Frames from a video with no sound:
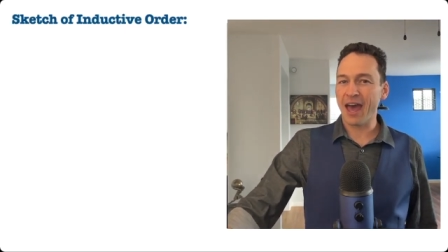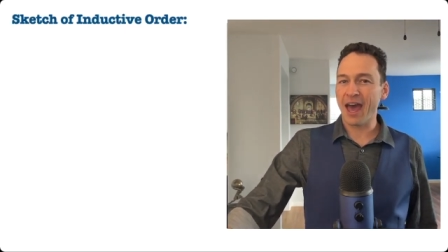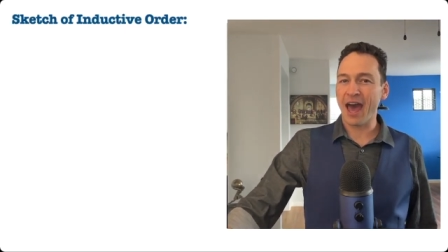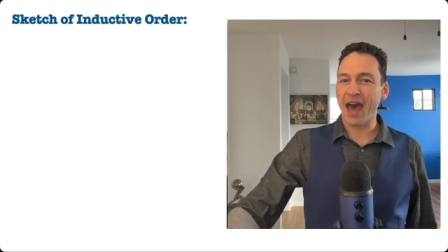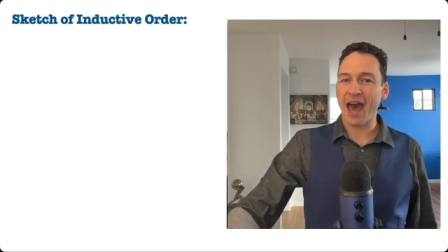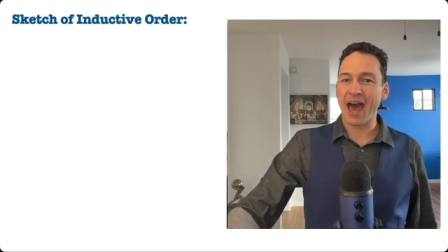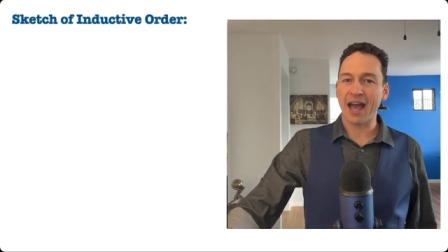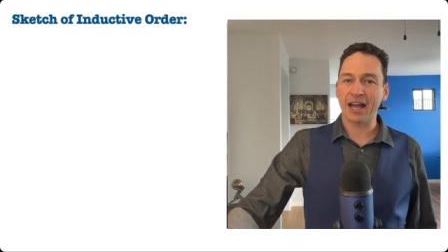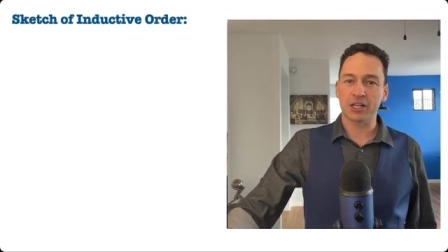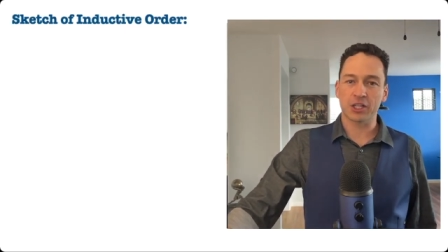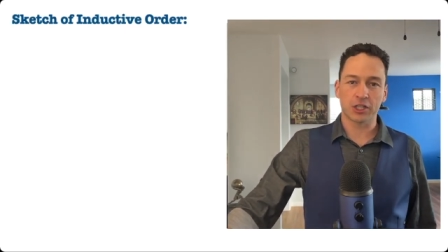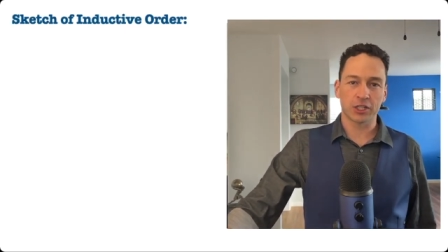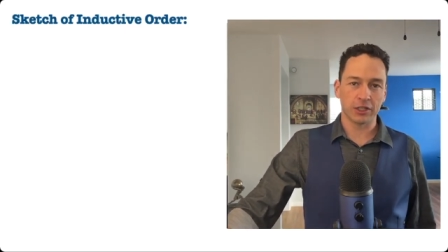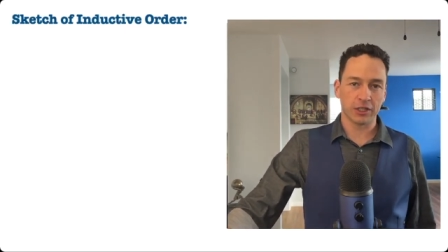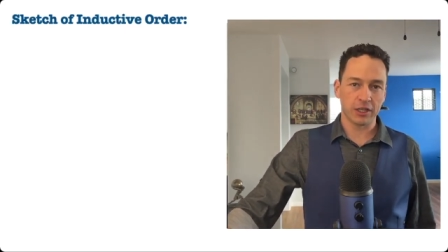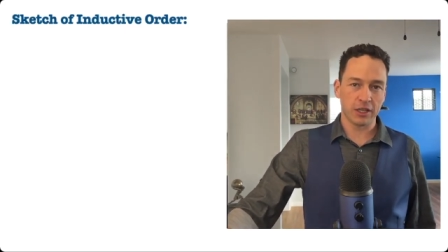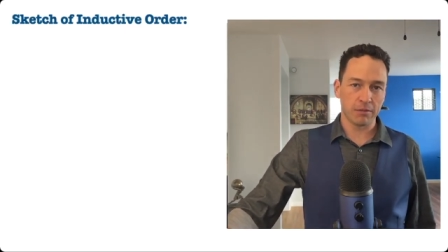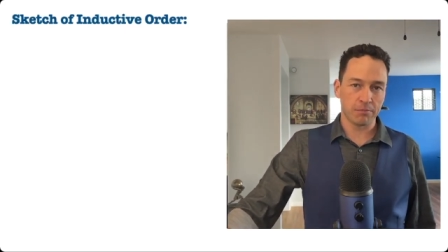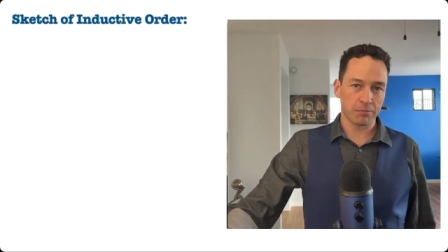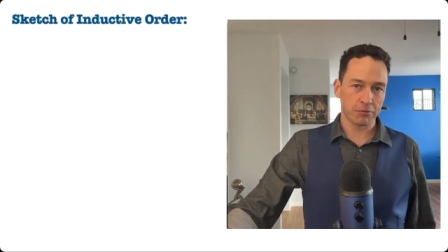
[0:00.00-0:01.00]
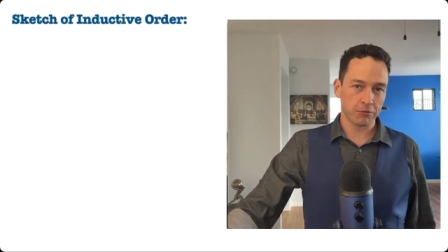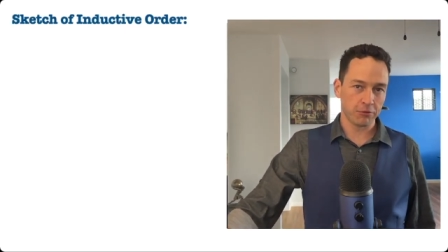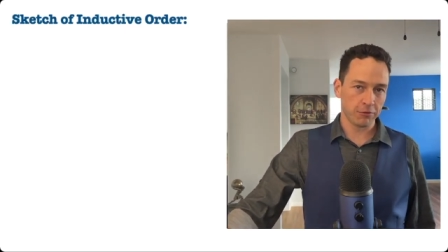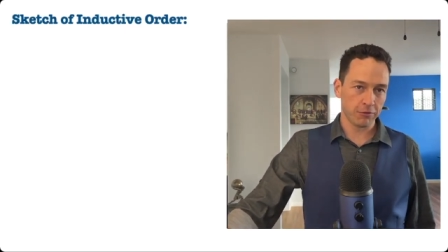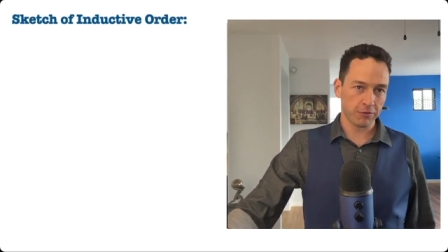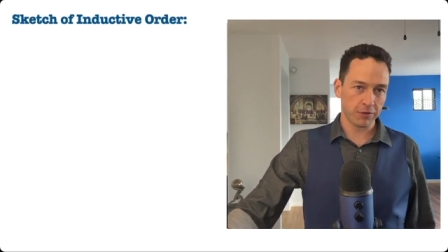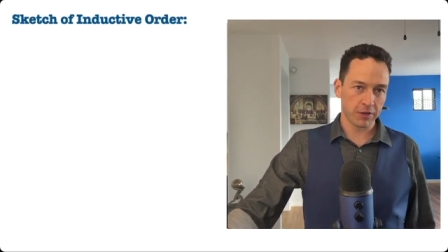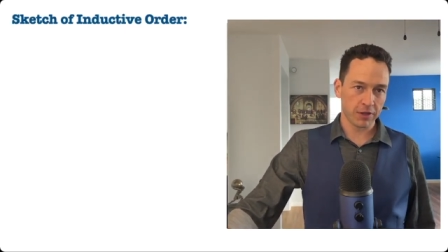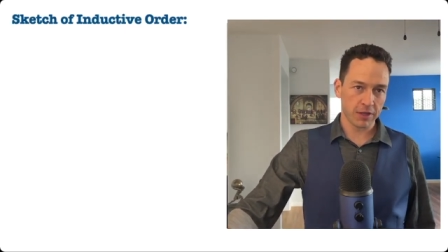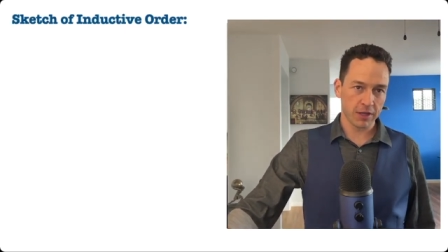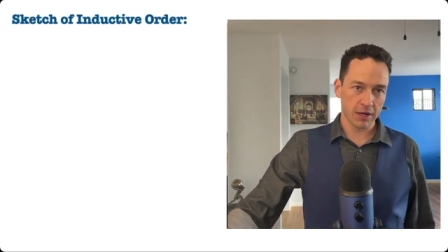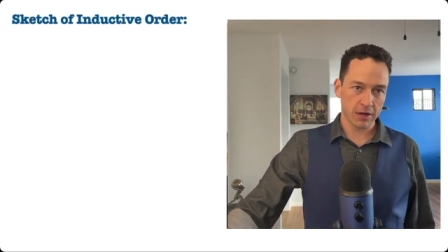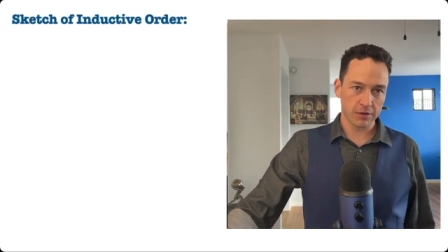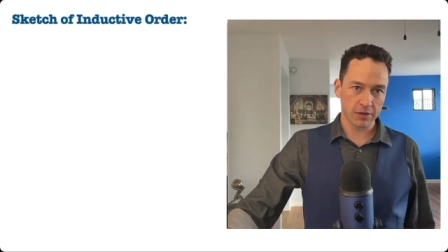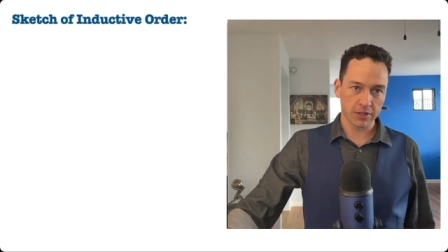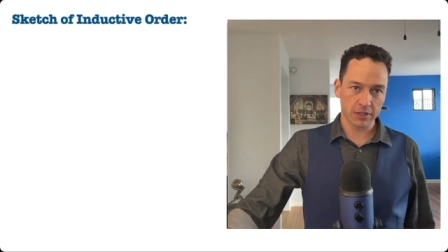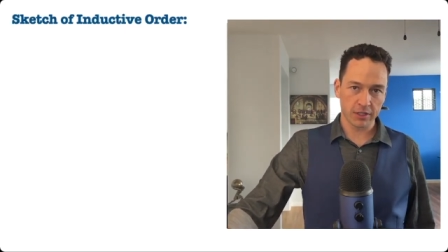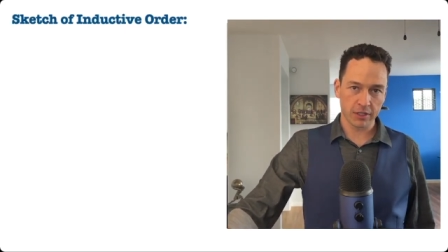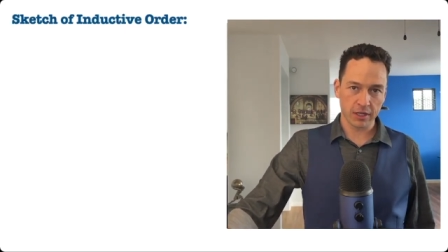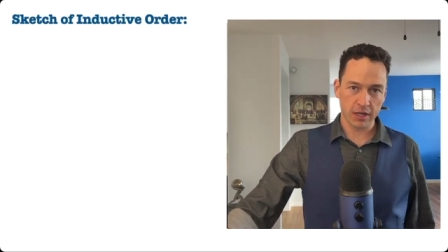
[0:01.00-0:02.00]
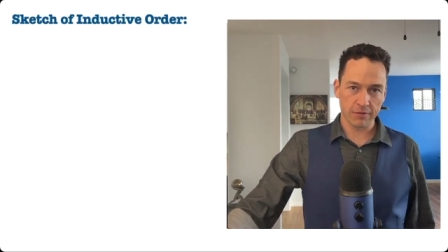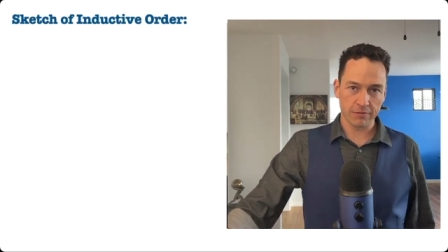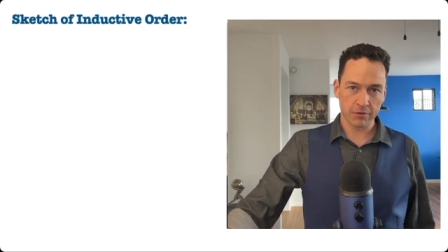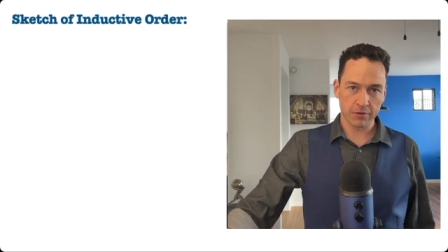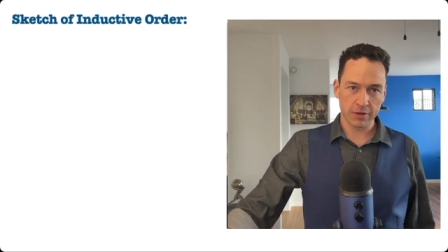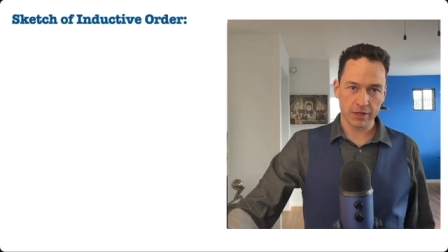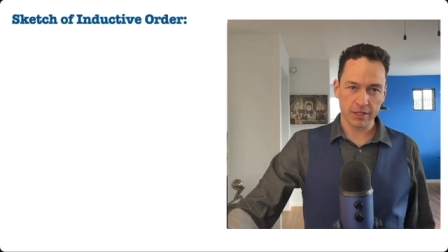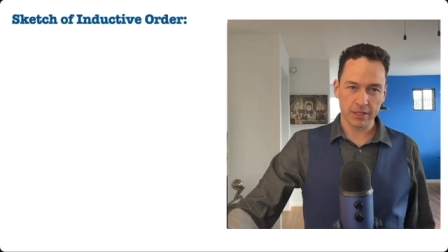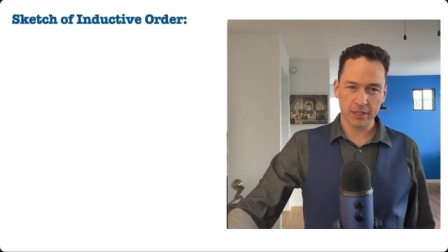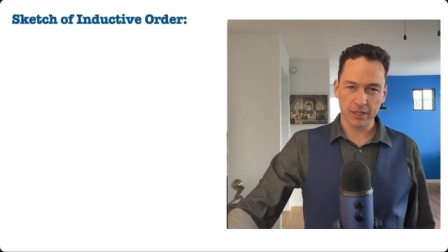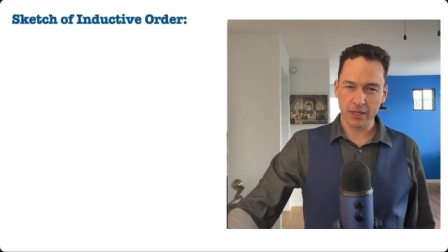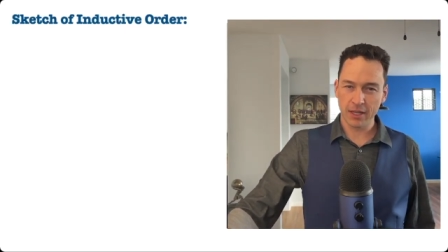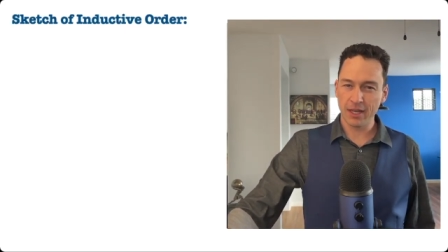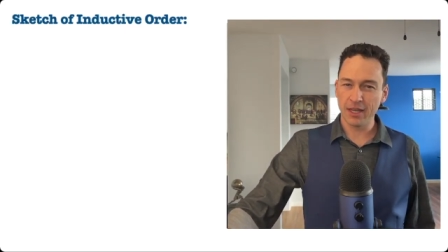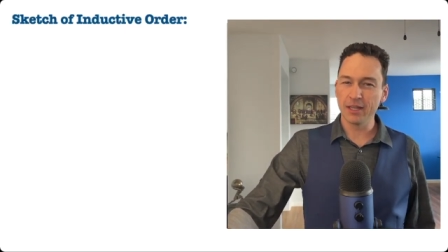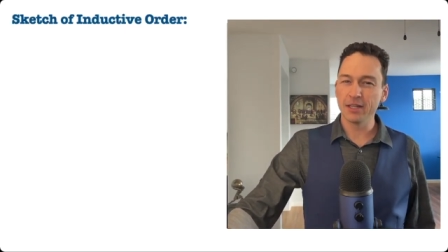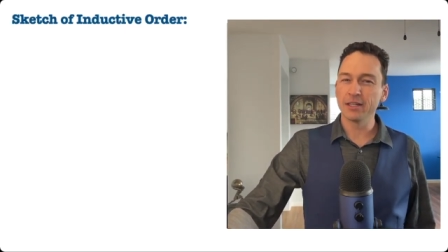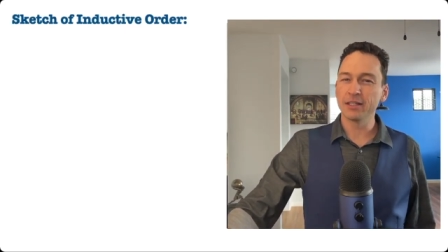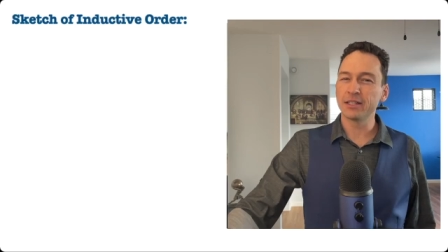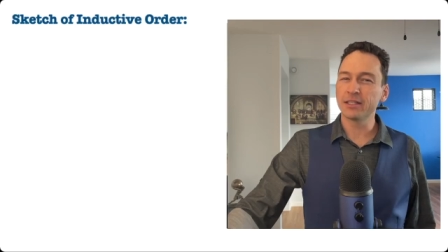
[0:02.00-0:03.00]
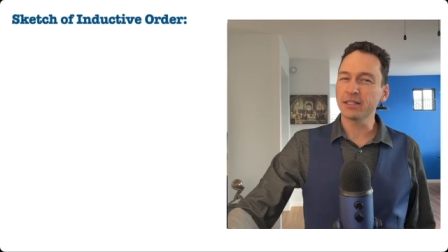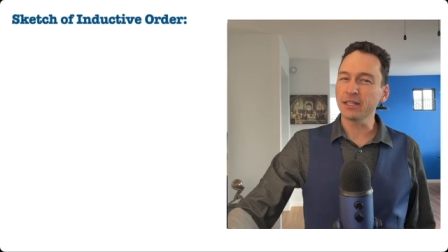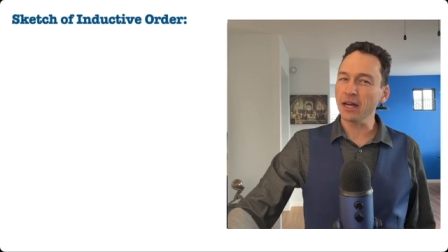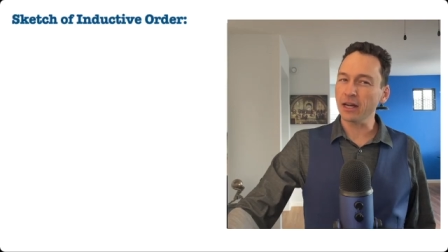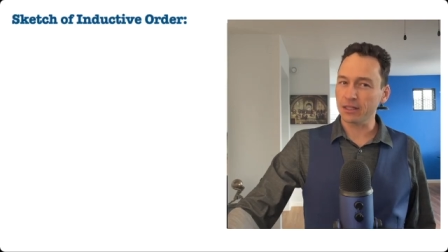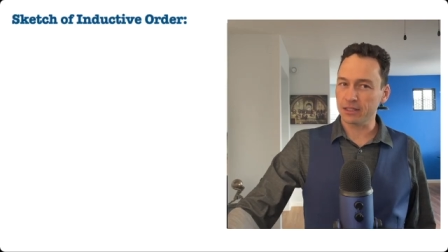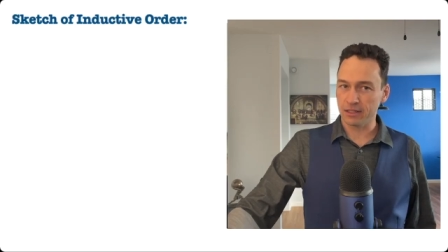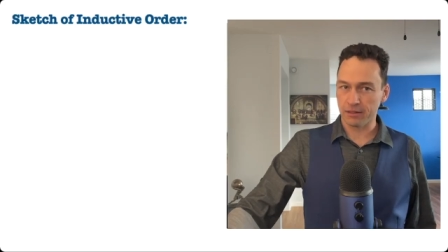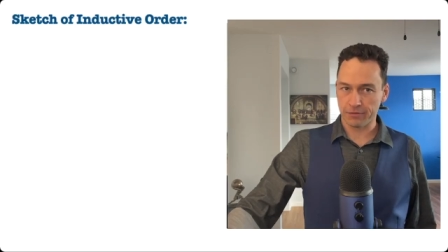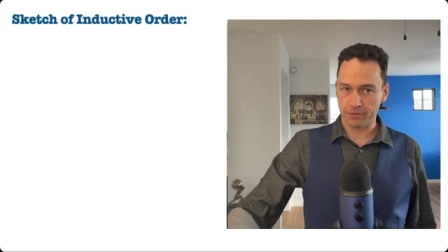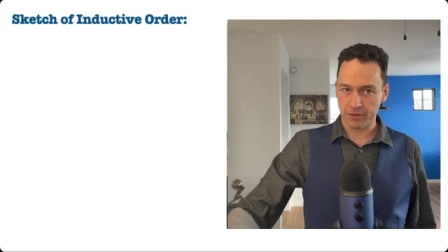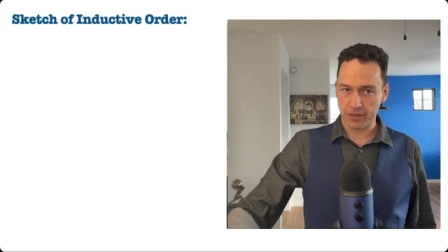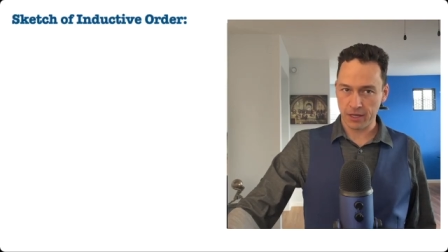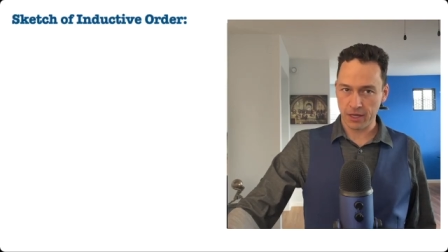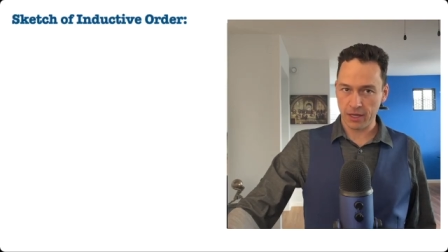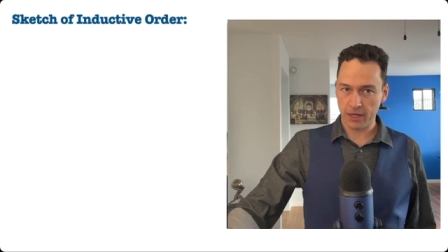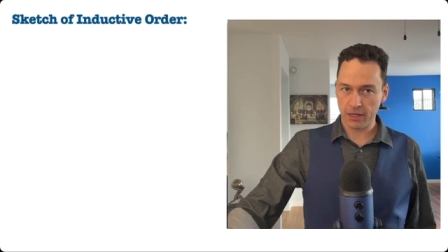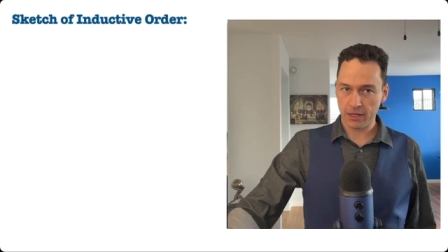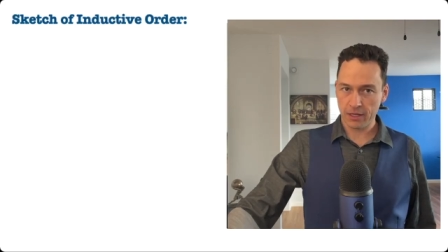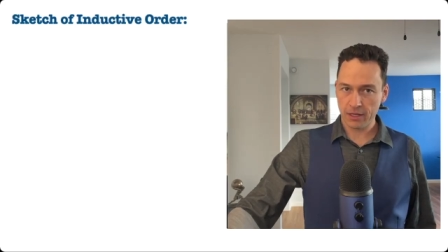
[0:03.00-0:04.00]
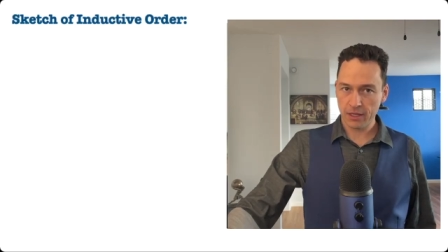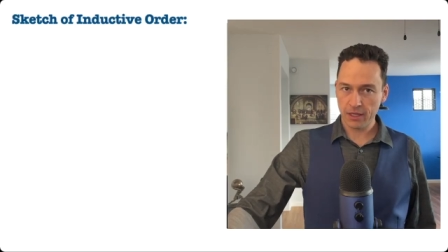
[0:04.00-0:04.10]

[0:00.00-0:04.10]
actually proven their discoveries inductively,